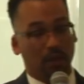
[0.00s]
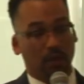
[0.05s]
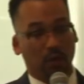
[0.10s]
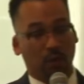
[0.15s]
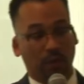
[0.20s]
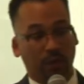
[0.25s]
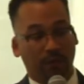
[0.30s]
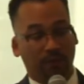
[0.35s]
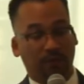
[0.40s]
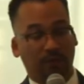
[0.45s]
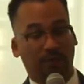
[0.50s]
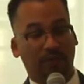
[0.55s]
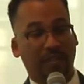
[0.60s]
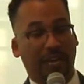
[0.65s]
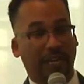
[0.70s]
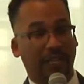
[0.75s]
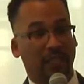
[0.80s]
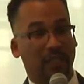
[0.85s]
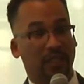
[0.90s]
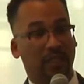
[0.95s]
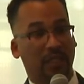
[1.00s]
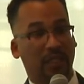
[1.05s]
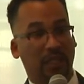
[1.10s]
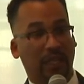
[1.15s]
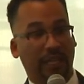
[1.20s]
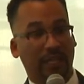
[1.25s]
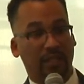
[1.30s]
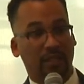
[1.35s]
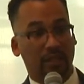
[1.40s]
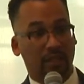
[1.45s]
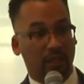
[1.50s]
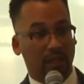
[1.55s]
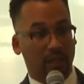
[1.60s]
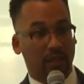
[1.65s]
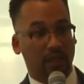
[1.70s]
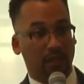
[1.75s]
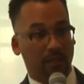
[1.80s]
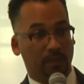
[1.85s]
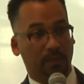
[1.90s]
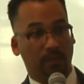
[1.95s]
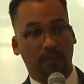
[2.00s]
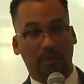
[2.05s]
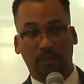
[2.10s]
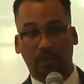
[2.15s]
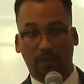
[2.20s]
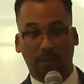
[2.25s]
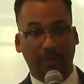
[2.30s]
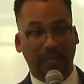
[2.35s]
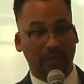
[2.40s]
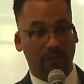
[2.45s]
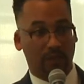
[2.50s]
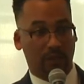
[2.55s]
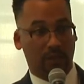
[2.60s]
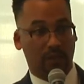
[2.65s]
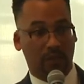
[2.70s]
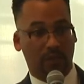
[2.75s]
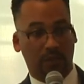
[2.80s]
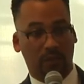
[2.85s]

25th dynasty, ancient Egypt, Smager.